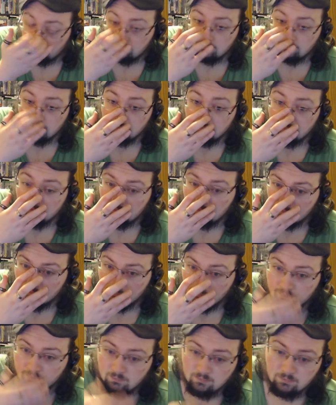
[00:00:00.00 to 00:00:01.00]

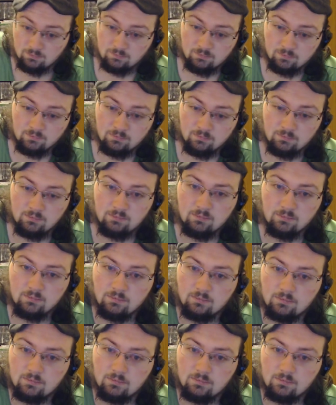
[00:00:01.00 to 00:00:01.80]
(no one is talking)